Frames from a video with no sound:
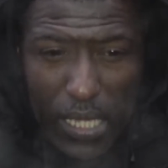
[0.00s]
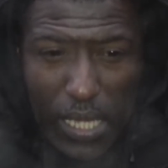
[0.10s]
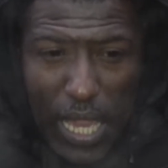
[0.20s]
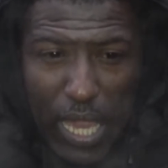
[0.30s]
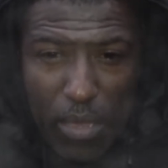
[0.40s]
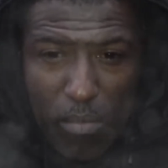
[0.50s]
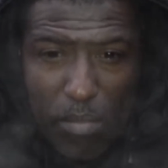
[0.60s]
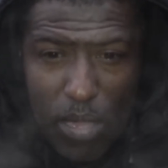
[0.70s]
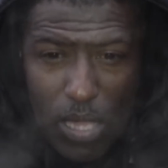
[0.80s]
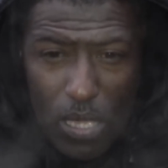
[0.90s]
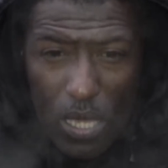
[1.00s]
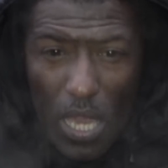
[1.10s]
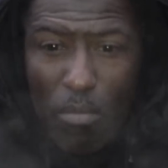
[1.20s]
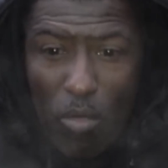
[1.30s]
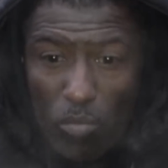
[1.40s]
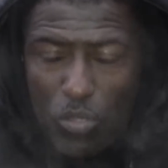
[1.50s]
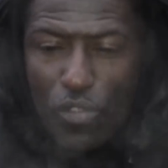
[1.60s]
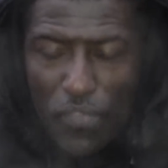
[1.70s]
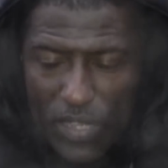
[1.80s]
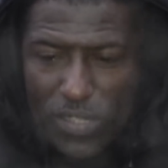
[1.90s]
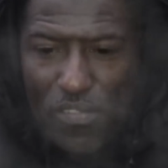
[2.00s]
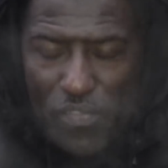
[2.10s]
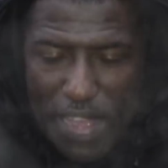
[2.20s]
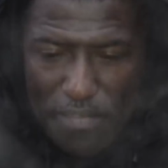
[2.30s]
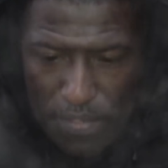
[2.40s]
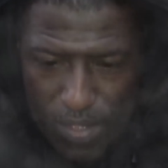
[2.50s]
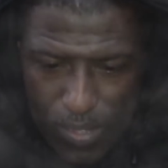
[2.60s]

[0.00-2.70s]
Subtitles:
came home 2005.